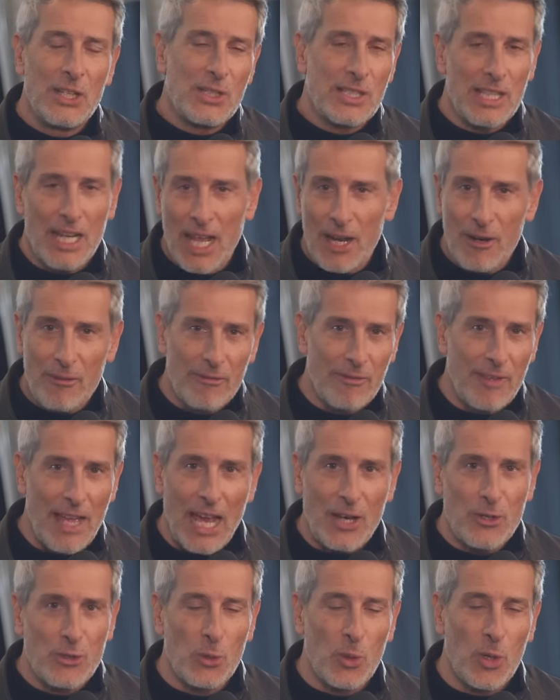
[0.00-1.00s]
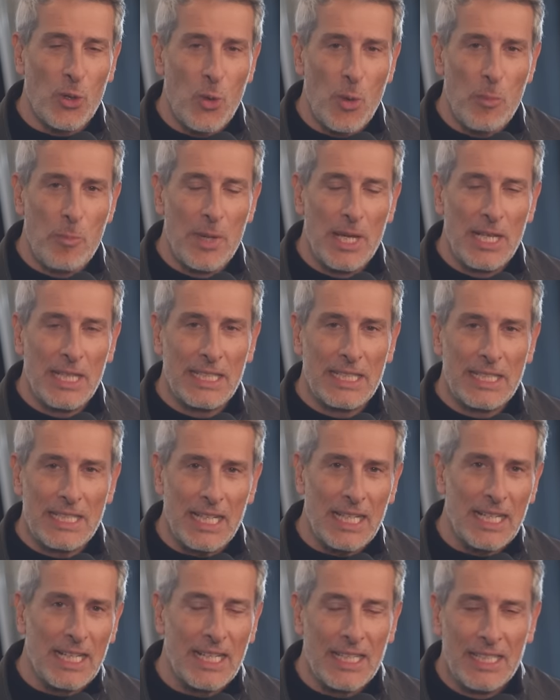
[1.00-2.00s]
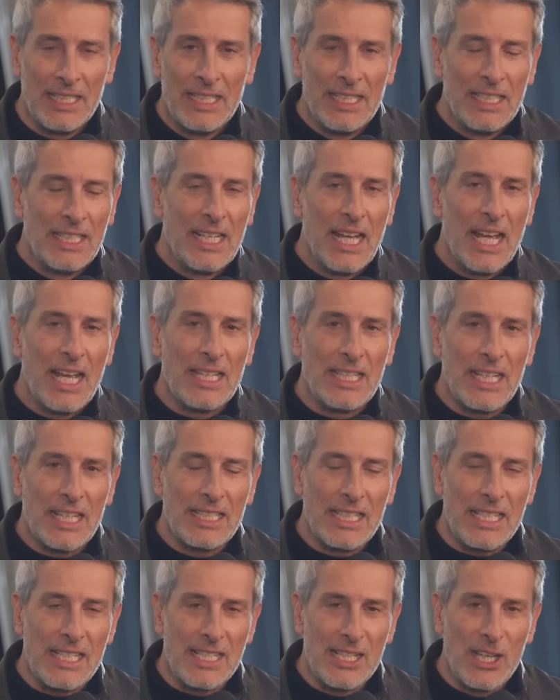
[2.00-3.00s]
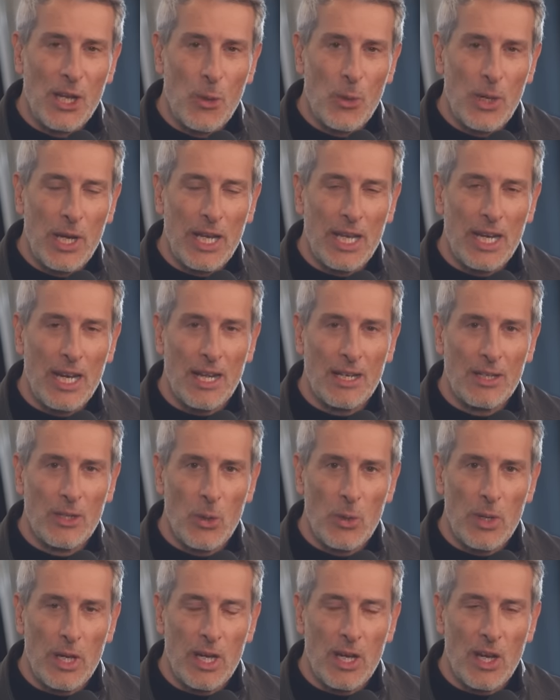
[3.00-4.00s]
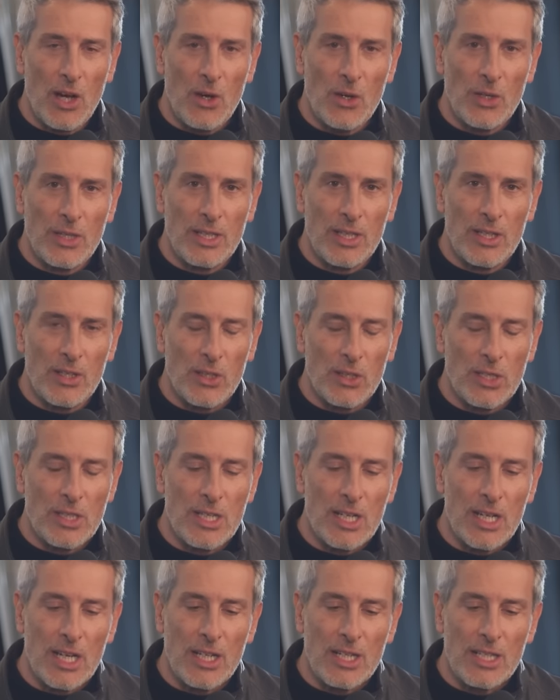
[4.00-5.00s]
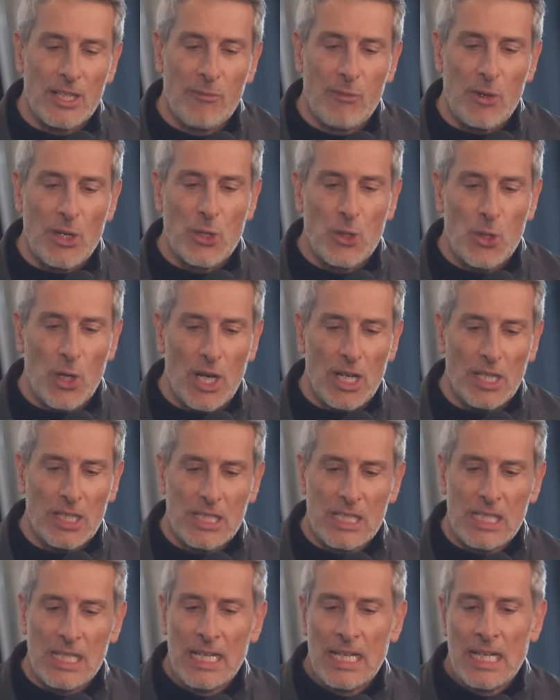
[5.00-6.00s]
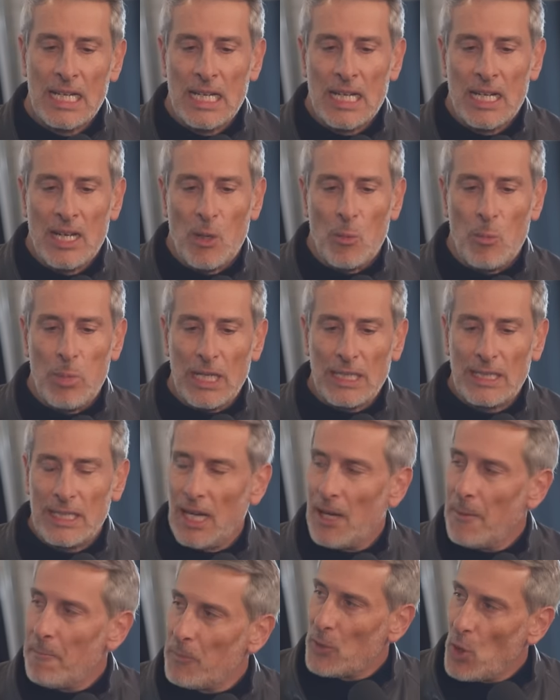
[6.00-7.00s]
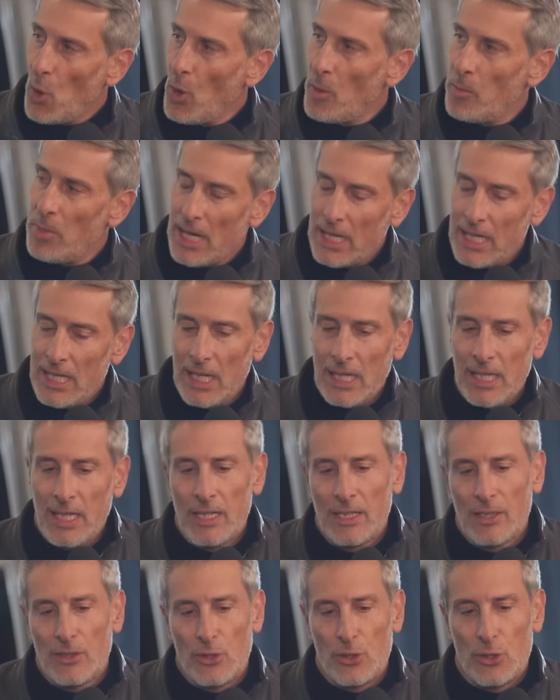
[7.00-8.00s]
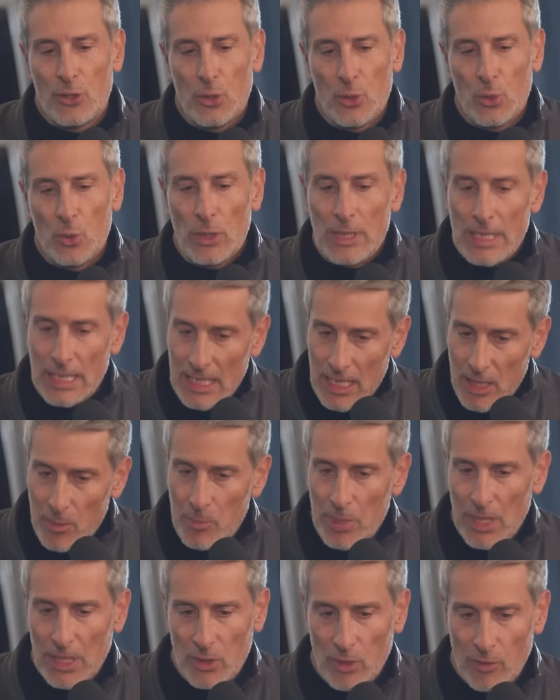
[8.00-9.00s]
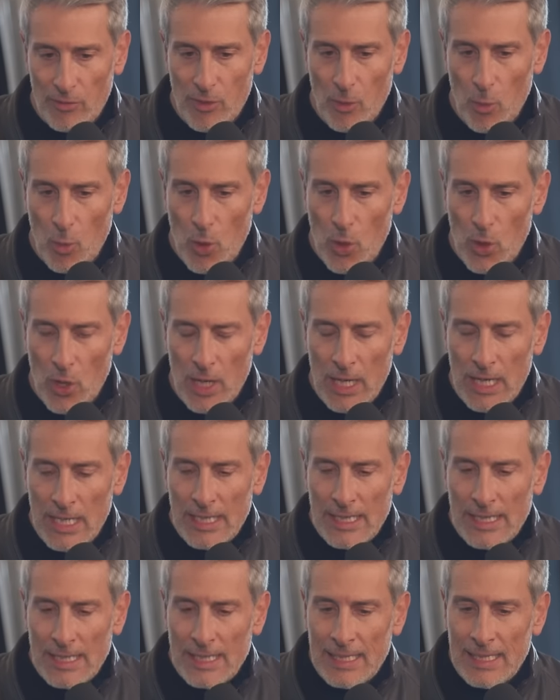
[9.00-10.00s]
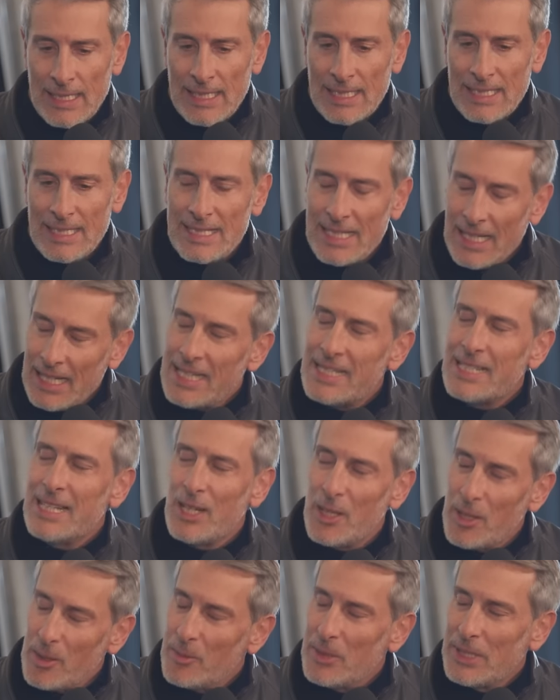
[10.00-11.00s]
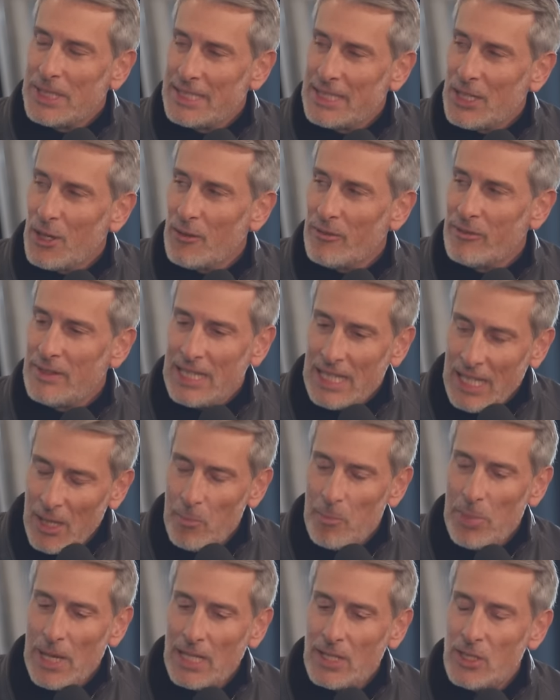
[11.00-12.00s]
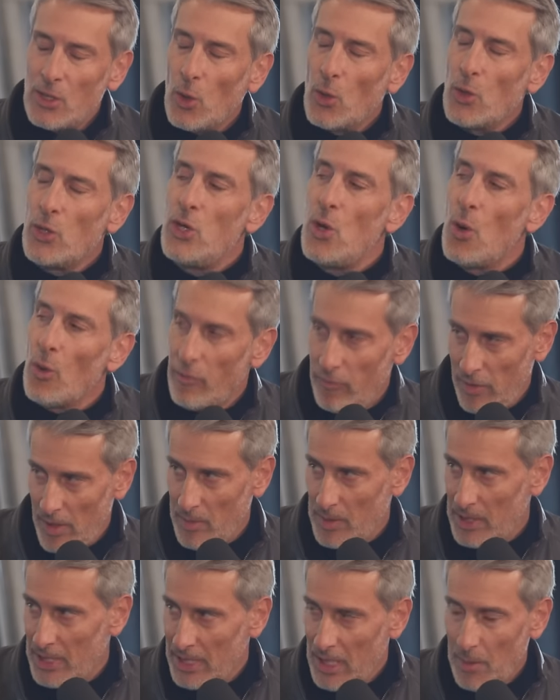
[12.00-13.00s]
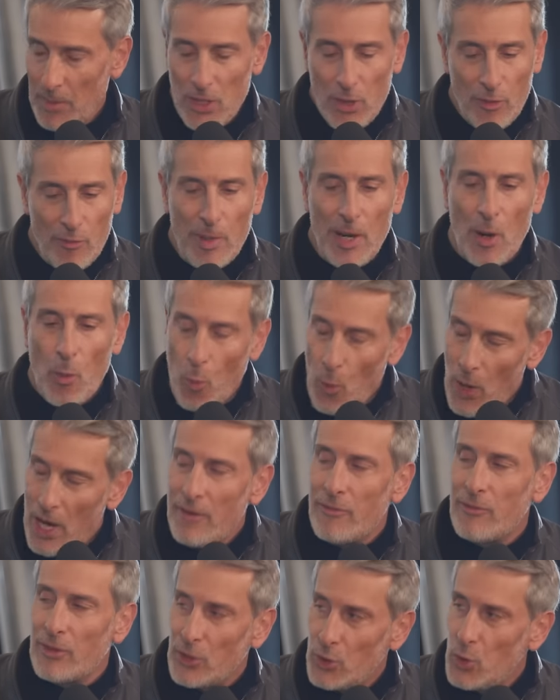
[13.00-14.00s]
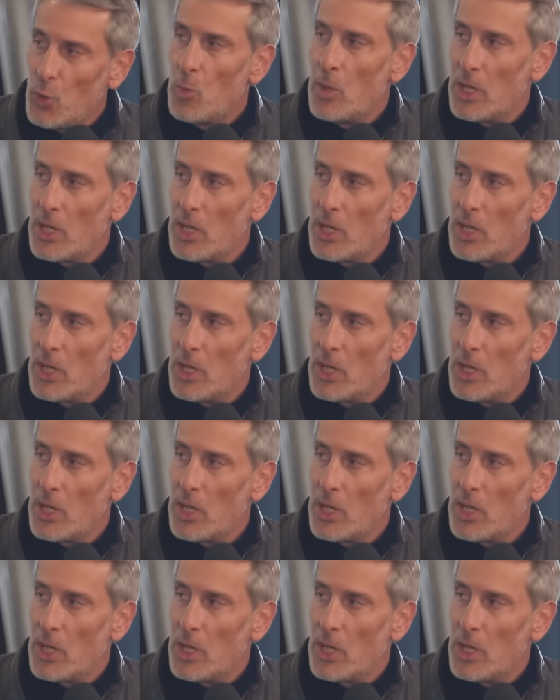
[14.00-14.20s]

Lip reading: there's a lot of actual equipment and that is loading and unloading on different trucks. But going back, Yair, to the impact of the war, tell us a little bit of the impact on your family. I mean, you've been away for 2